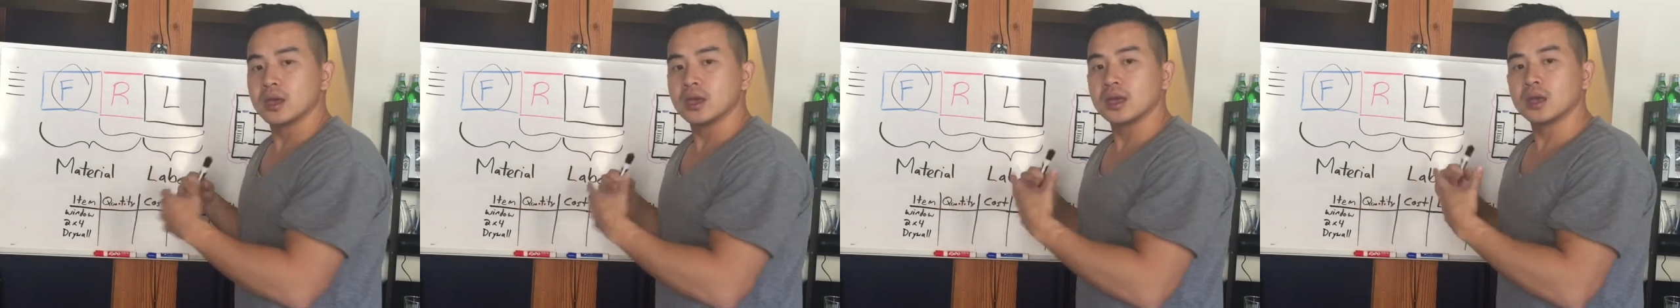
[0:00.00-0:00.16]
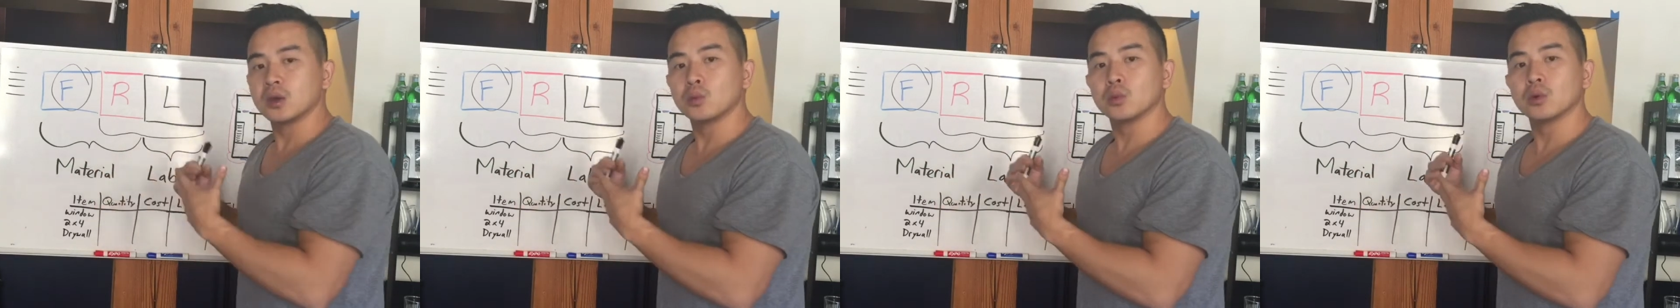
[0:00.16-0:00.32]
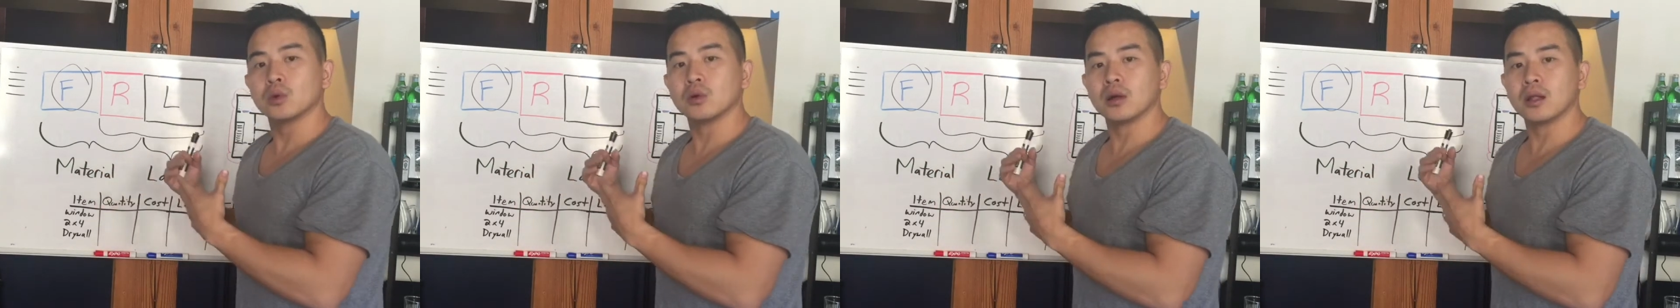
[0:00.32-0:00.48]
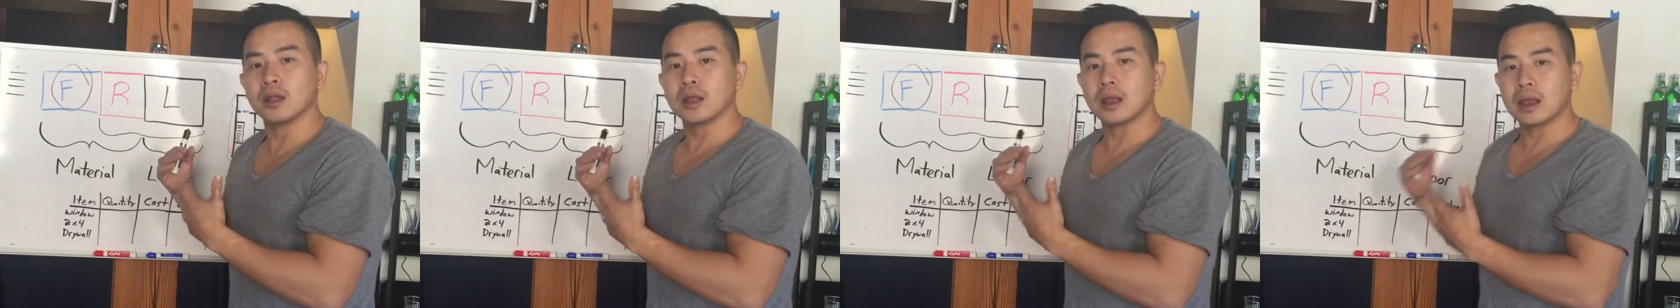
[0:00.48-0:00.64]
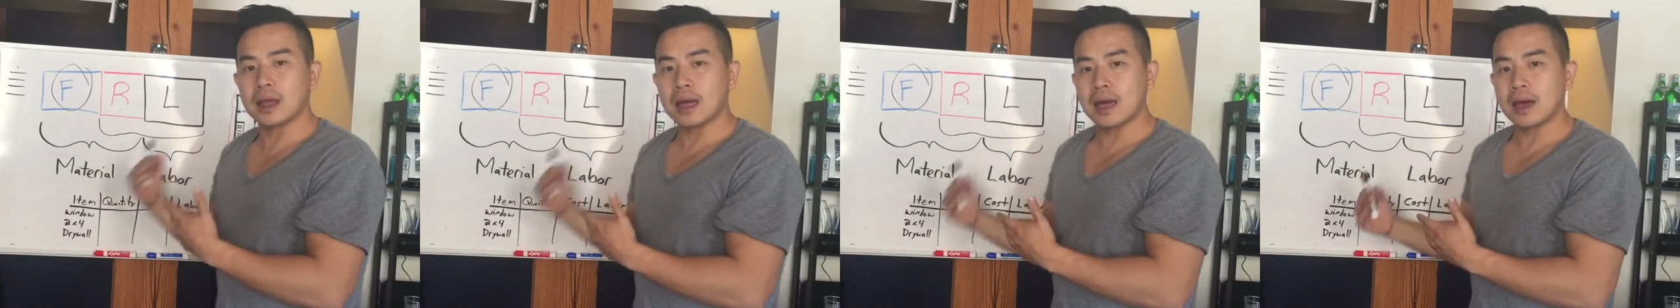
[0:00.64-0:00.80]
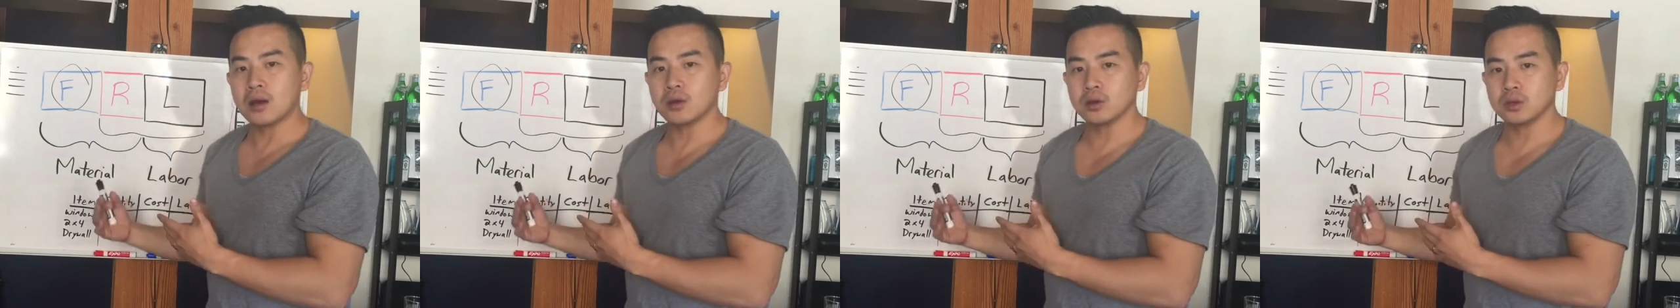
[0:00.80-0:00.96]
it will
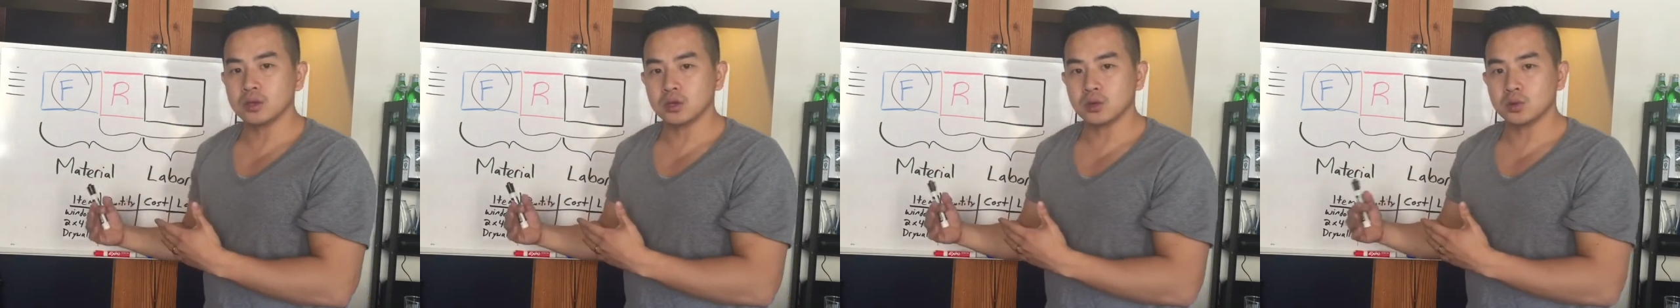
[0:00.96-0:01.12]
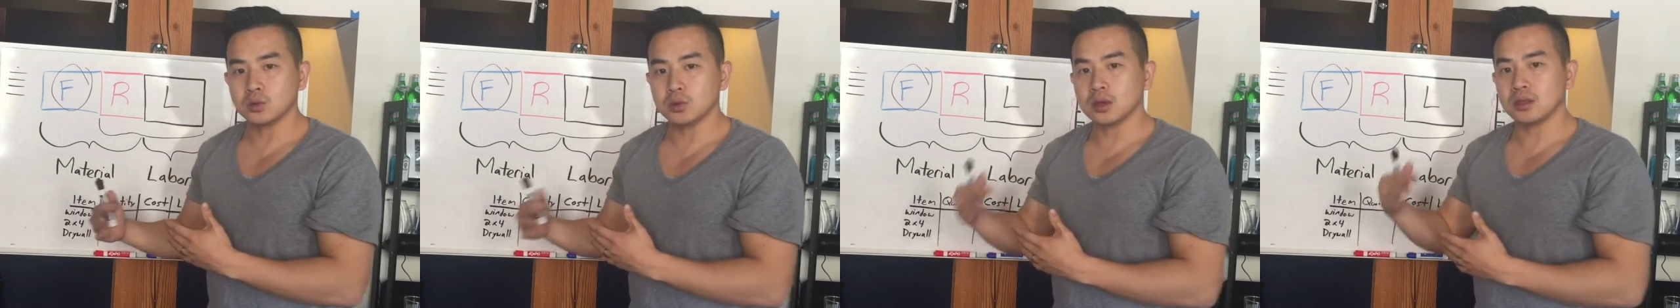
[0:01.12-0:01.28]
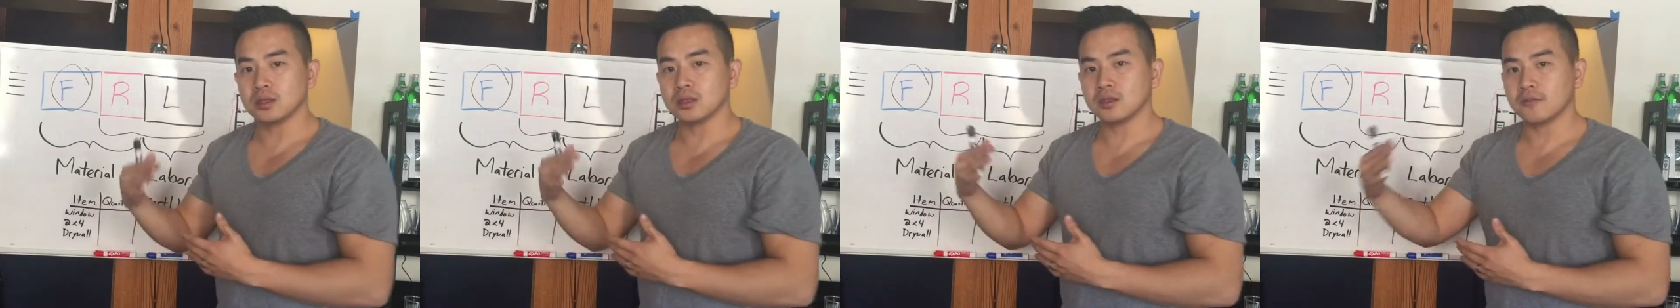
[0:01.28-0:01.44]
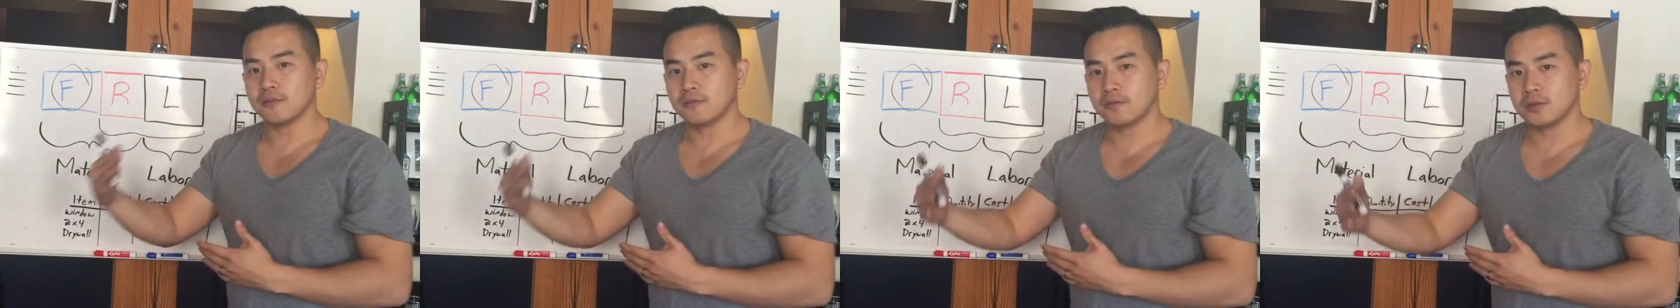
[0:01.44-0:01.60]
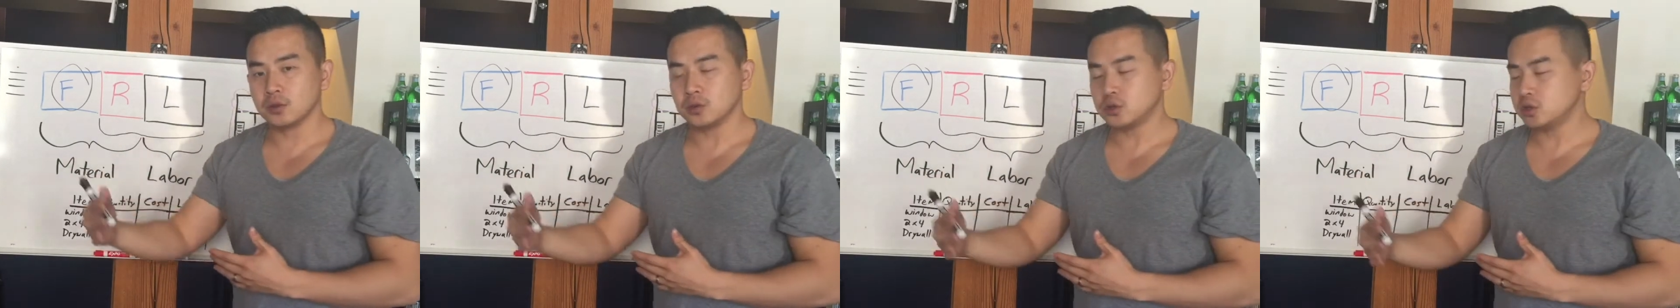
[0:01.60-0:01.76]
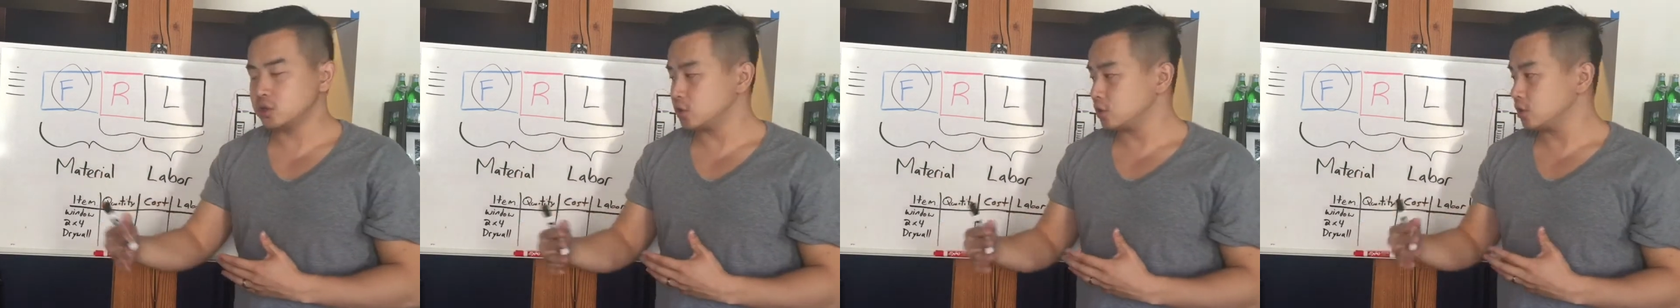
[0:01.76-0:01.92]
allow you in the
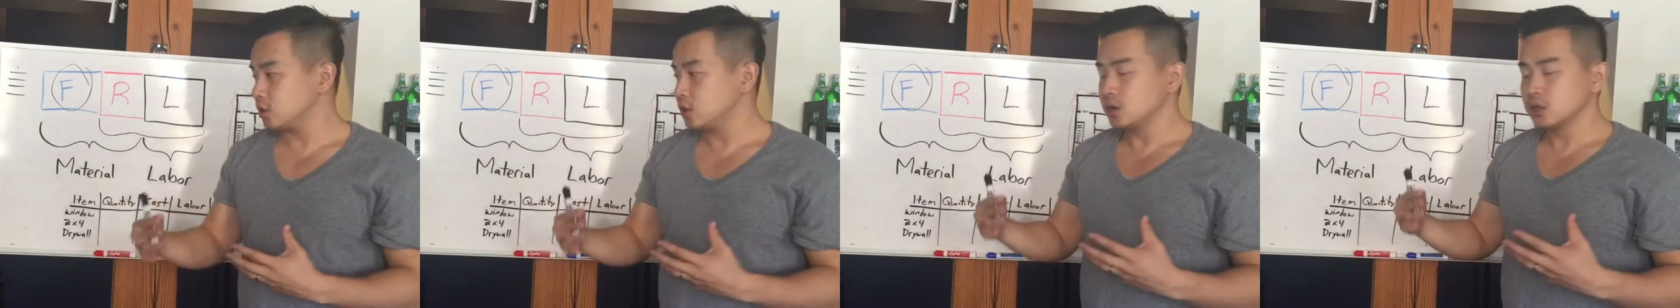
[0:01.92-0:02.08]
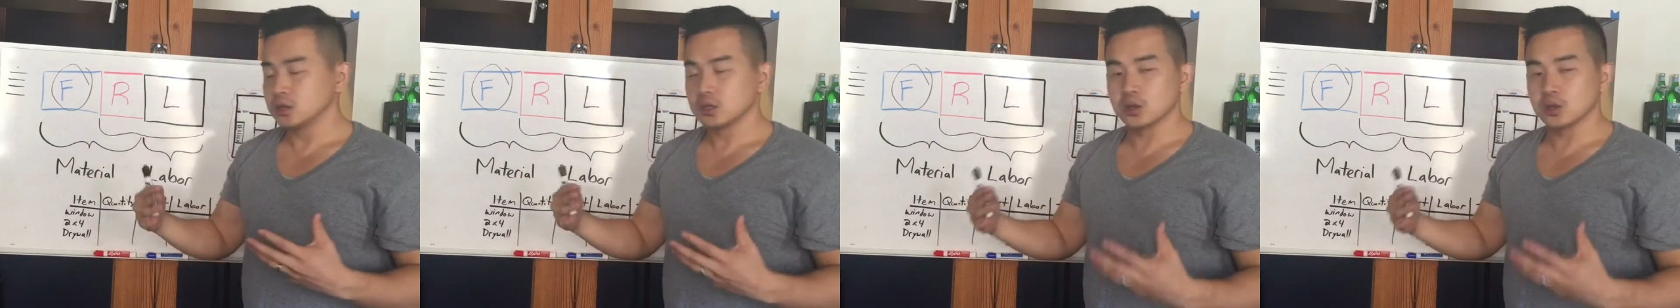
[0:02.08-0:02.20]
future